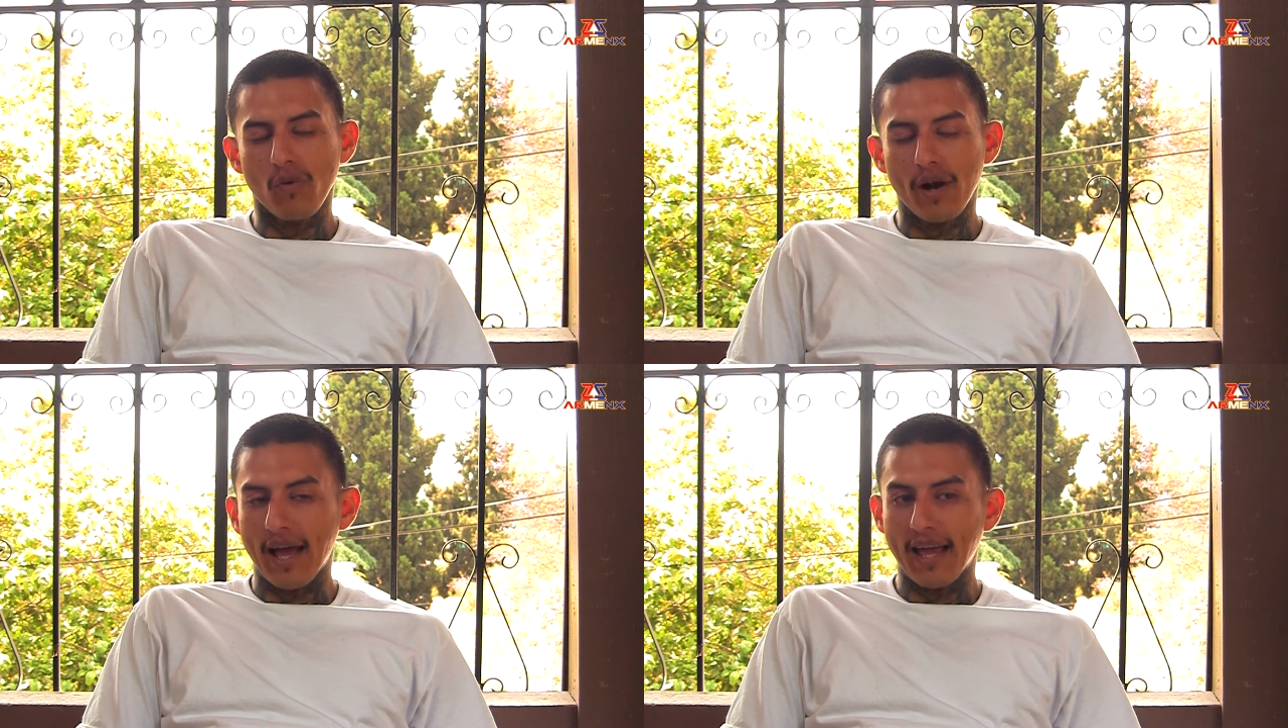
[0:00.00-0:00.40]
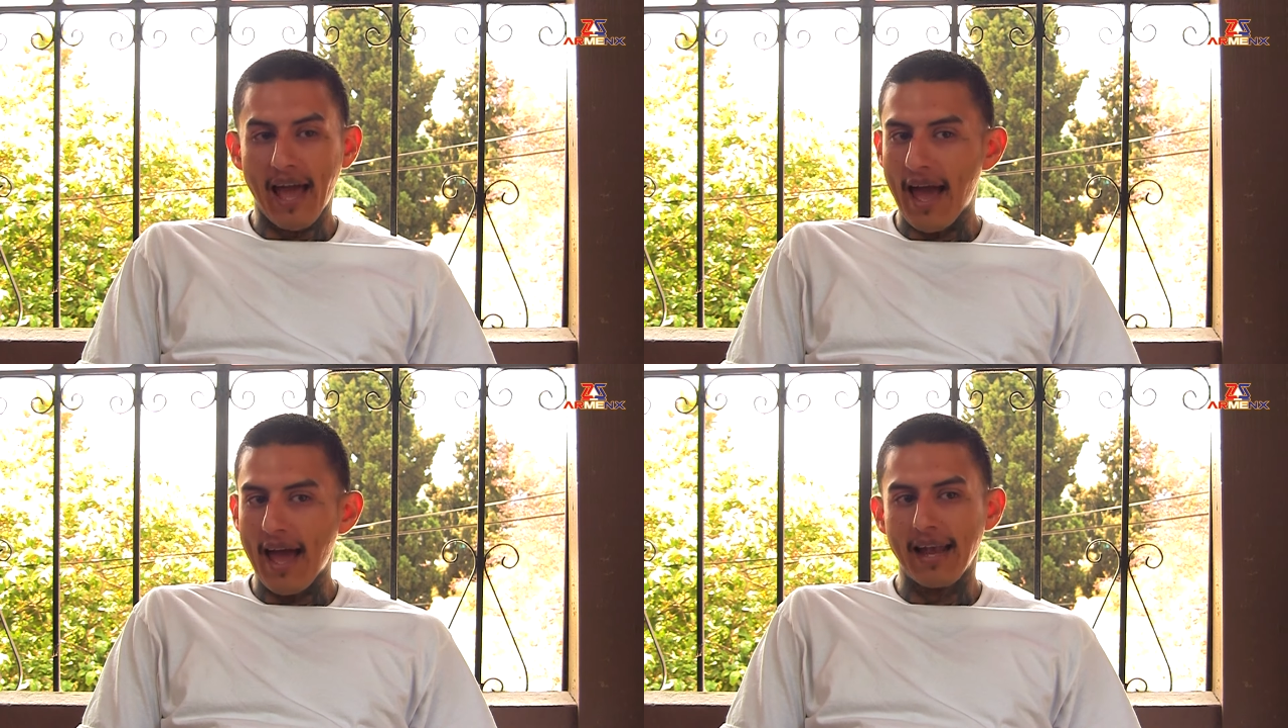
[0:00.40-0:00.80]
when I
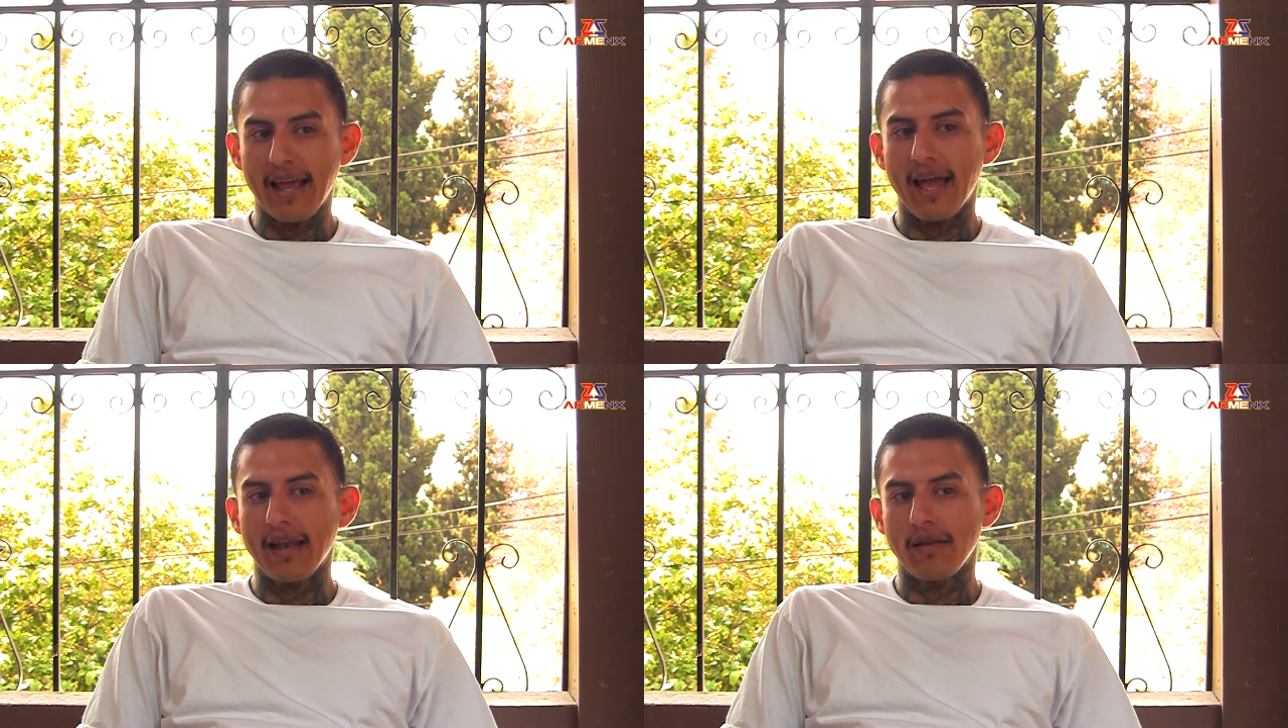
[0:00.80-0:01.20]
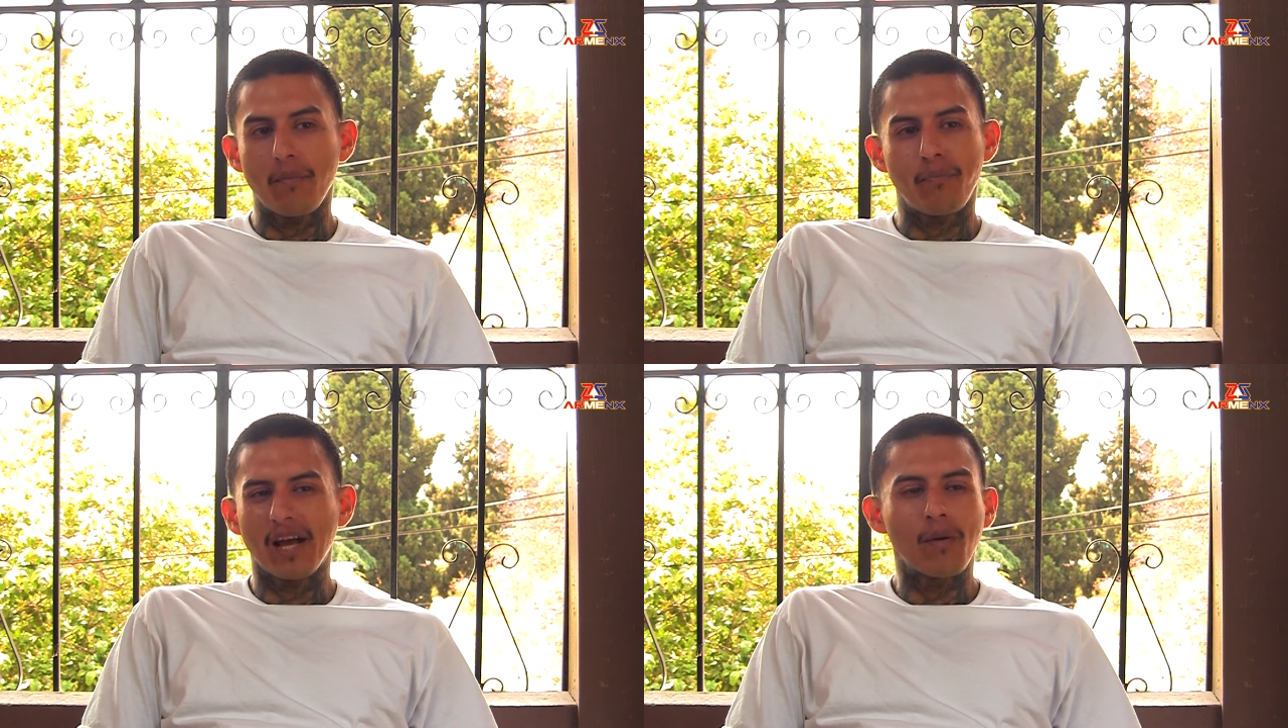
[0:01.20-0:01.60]
can,
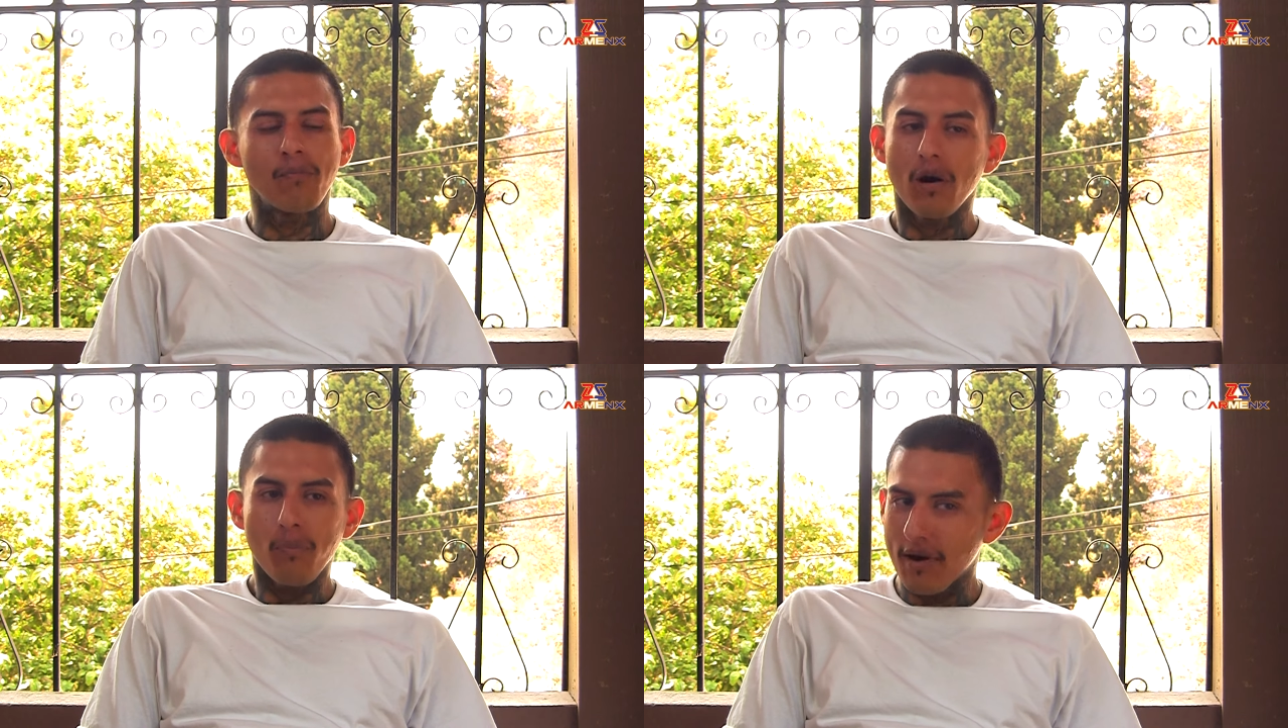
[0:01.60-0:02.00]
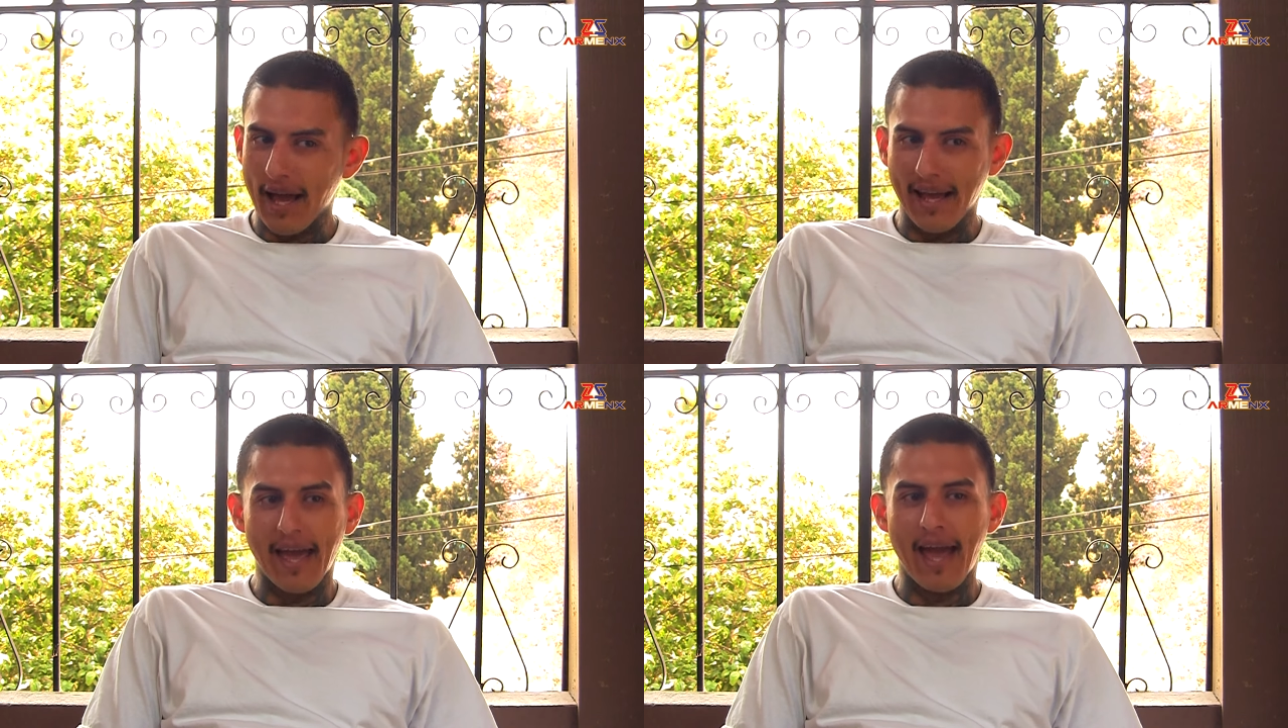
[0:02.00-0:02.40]
and pick him up when
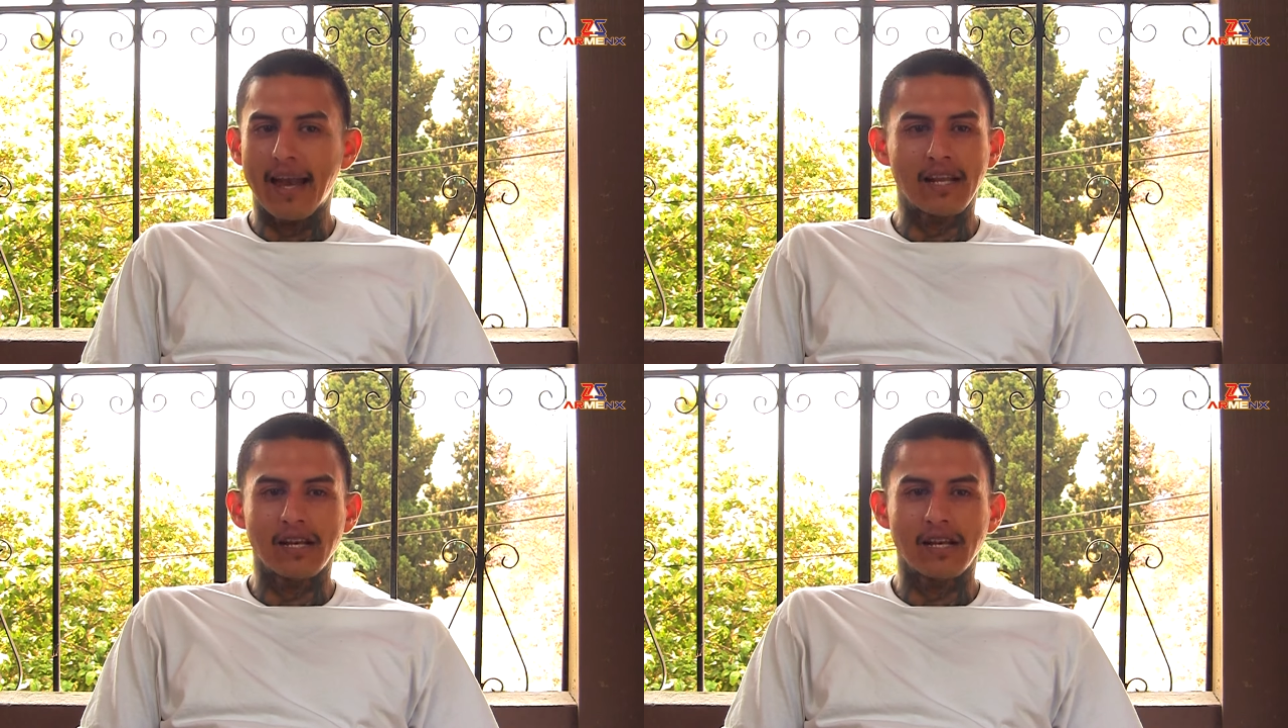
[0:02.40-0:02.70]
I can,